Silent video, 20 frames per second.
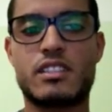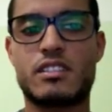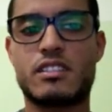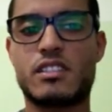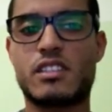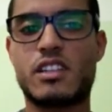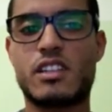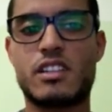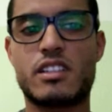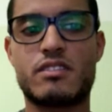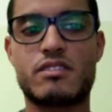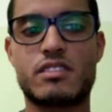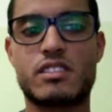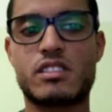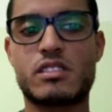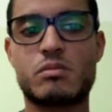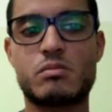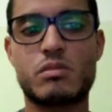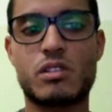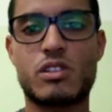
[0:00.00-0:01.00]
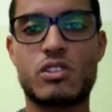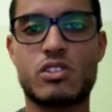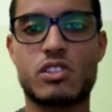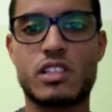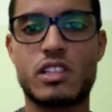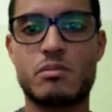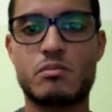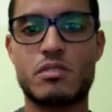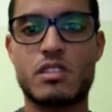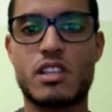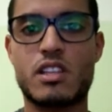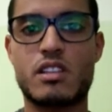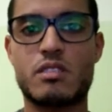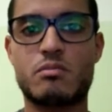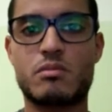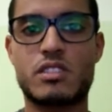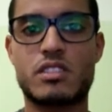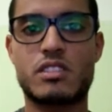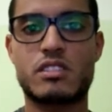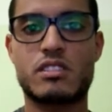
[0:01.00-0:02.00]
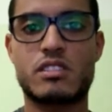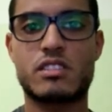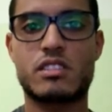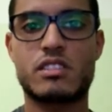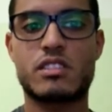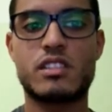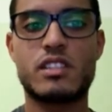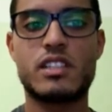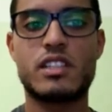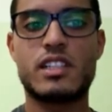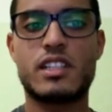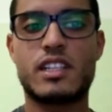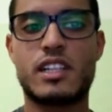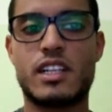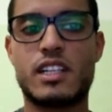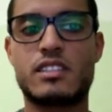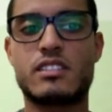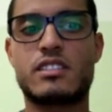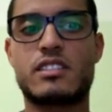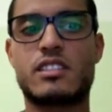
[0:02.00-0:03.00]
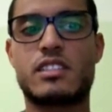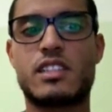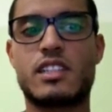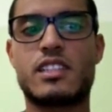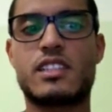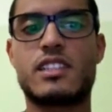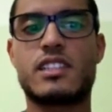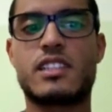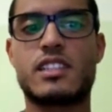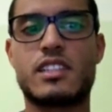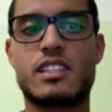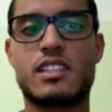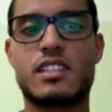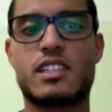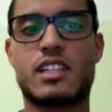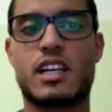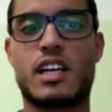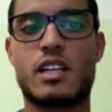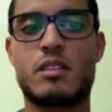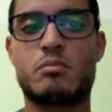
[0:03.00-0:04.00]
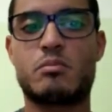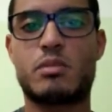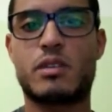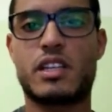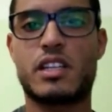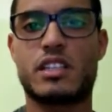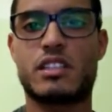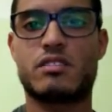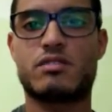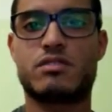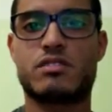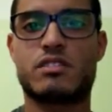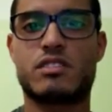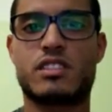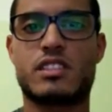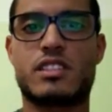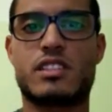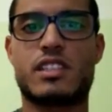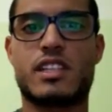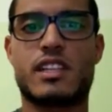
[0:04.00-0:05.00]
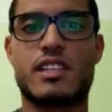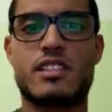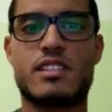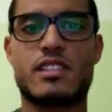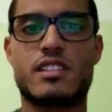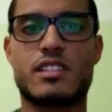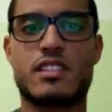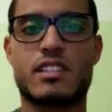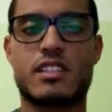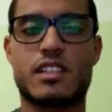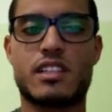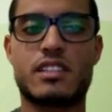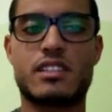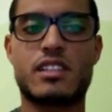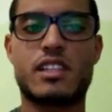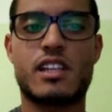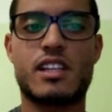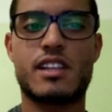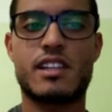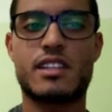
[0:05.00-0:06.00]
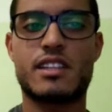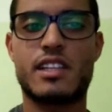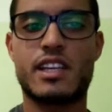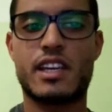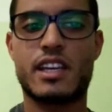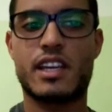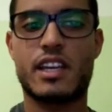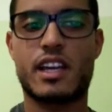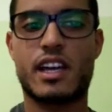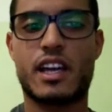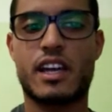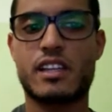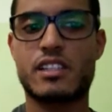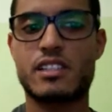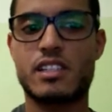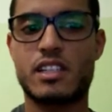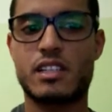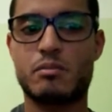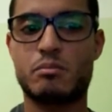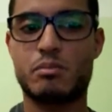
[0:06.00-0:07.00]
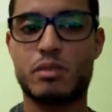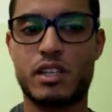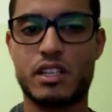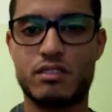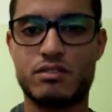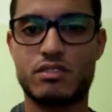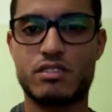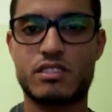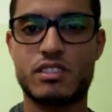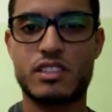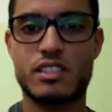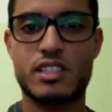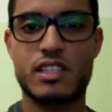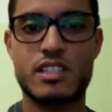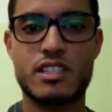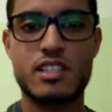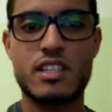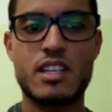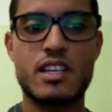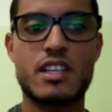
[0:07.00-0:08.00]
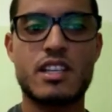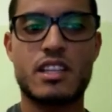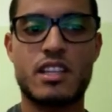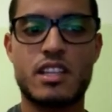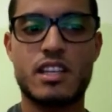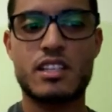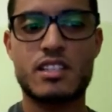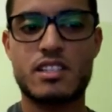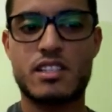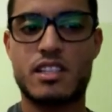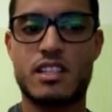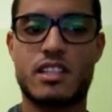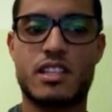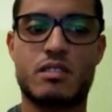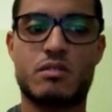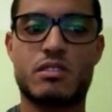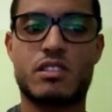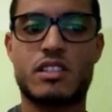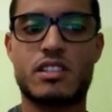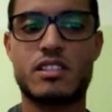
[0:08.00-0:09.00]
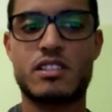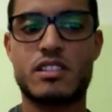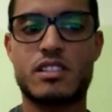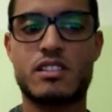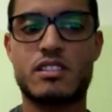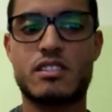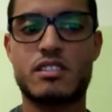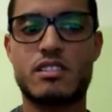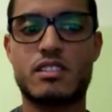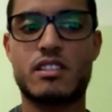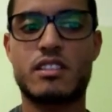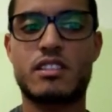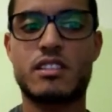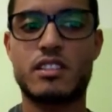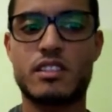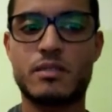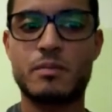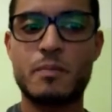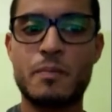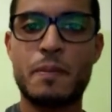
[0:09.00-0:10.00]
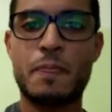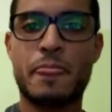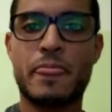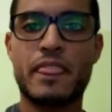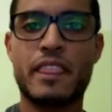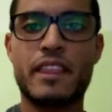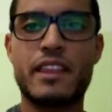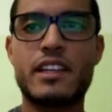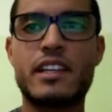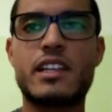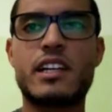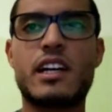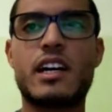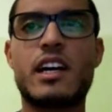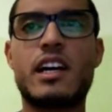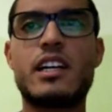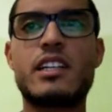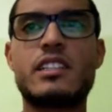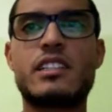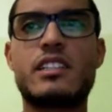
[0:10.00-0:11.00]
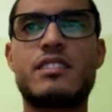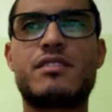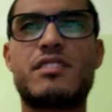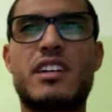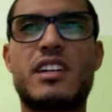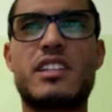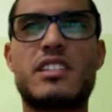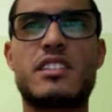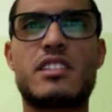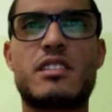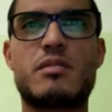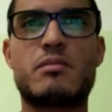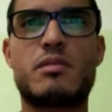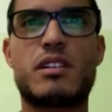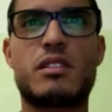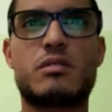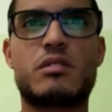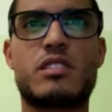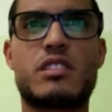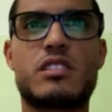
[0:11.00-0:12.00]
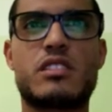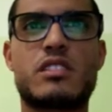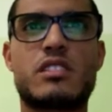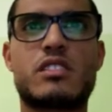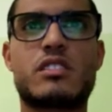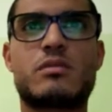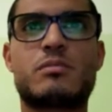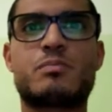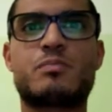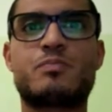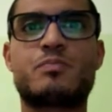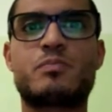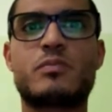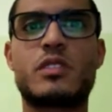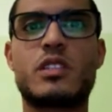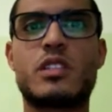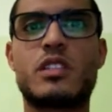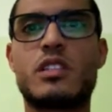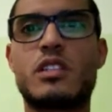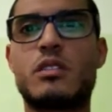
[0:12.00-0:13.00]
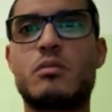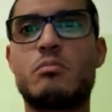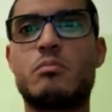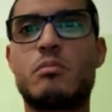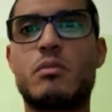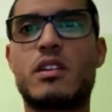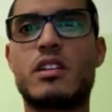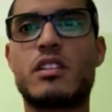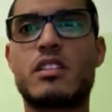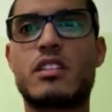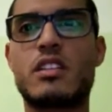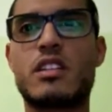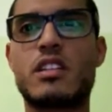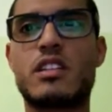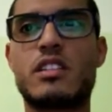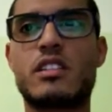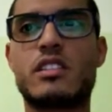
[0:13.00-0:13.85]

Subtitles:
not even a small glimpse at the material, until I paid for the test. Until the day I actually paid for the test. That's the day when I started studying. I devised about a month